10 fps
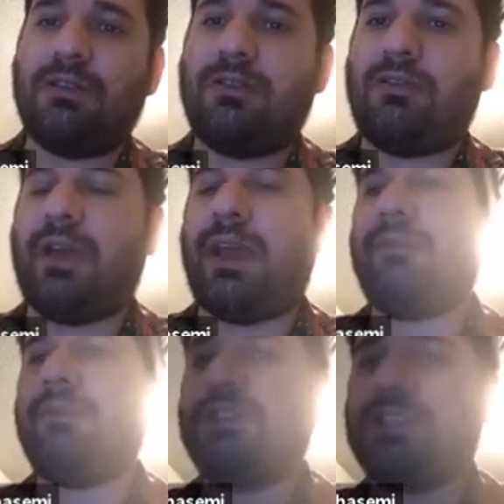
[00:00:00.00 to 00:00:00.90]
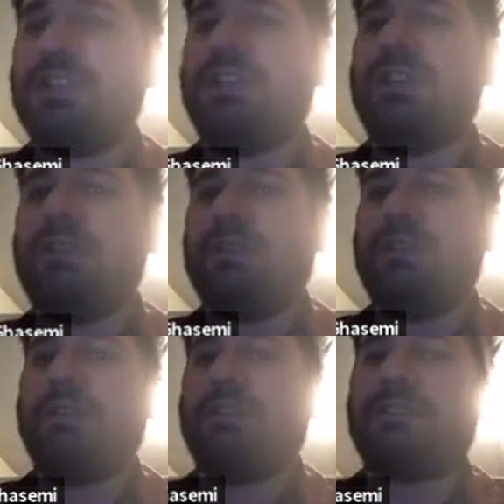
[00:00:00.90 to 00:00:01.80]
So I have a machine,
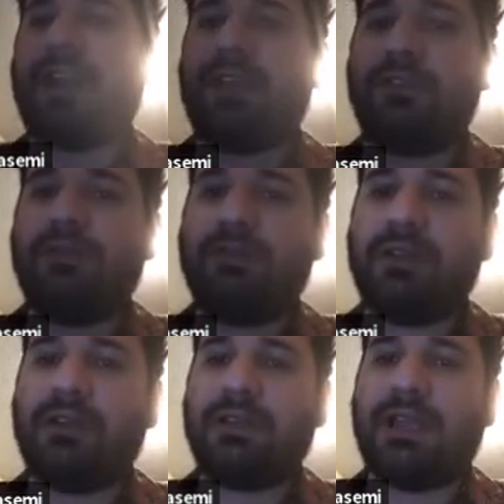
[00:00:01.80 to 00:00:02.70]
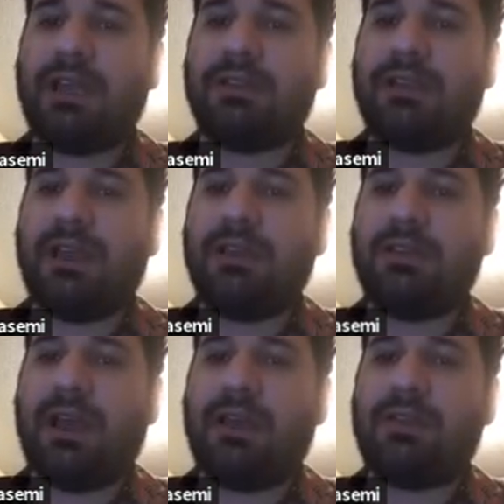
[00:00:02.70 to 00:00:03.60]
a transducer that
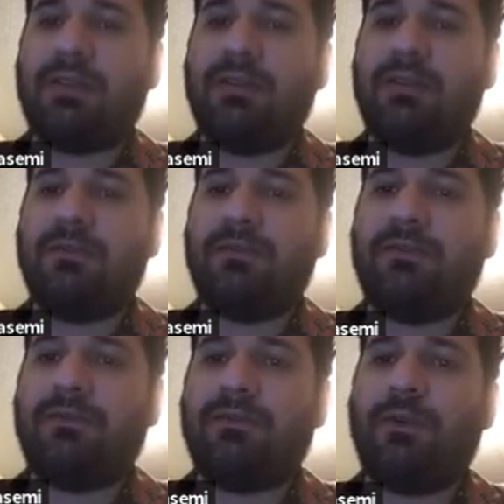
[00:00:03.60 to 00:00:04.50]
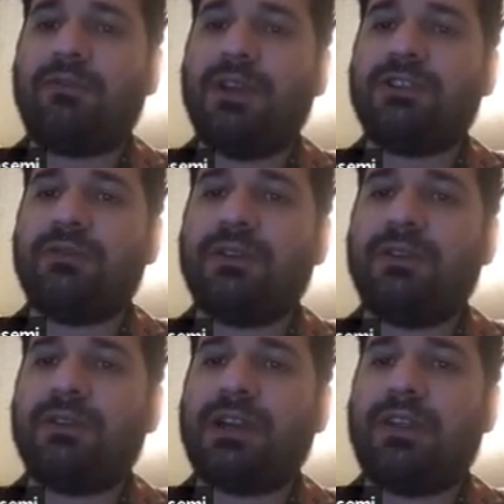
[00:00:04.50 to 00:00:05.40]
has force measure
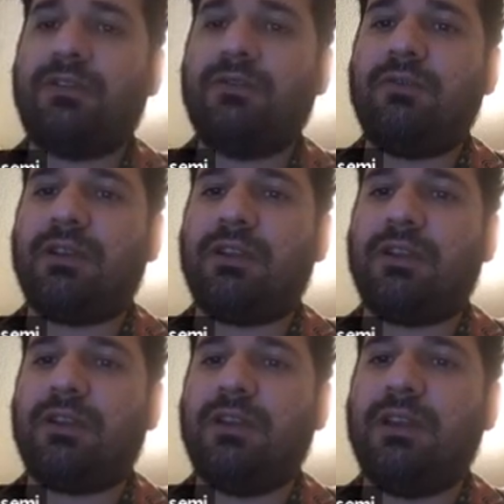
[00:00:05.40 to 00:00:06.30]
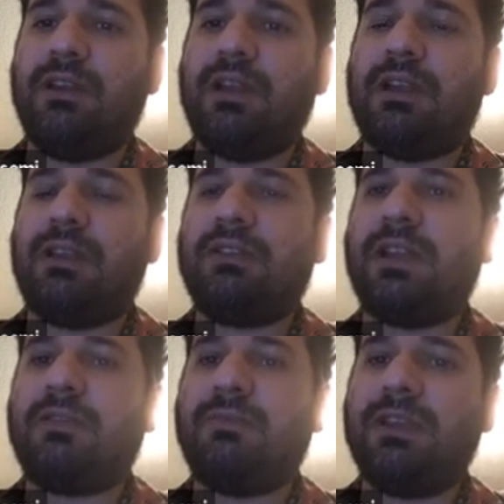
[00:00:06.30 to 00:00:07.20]
transducer here. And it
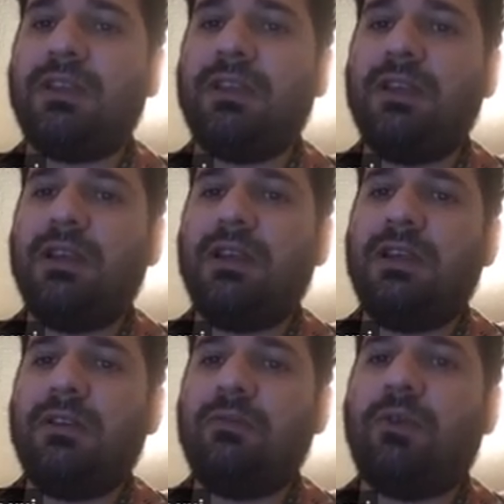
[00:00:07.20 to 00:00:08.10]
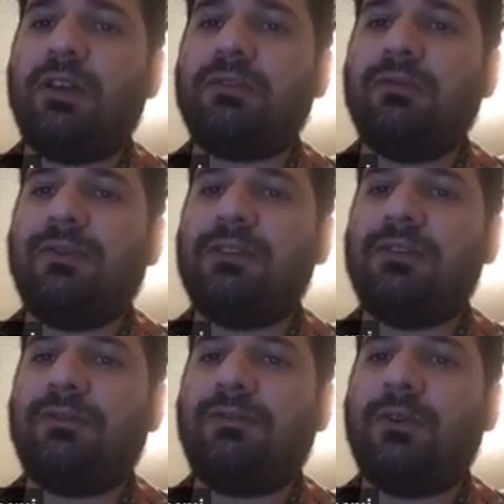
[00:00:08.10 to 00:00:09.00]
tells me what
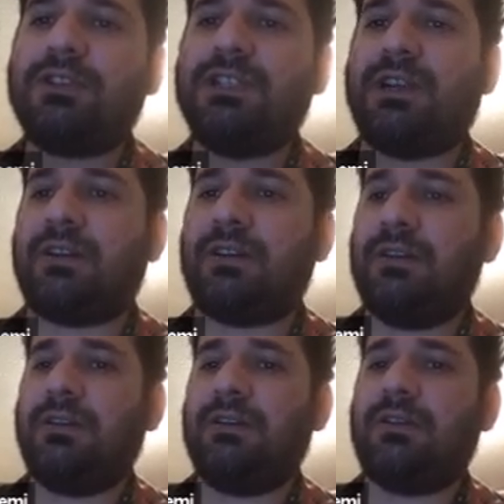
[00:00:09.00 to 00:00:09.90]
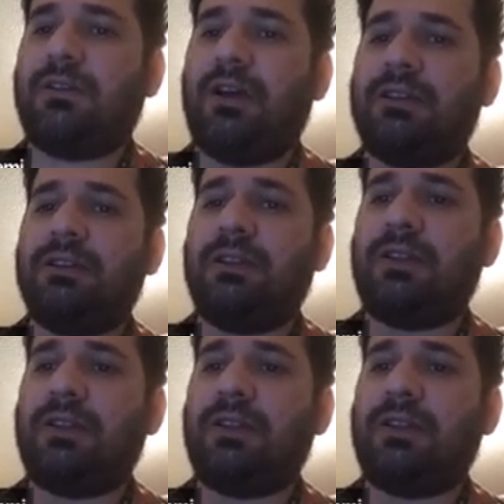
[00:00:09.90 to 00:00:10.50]
value of force here, right, in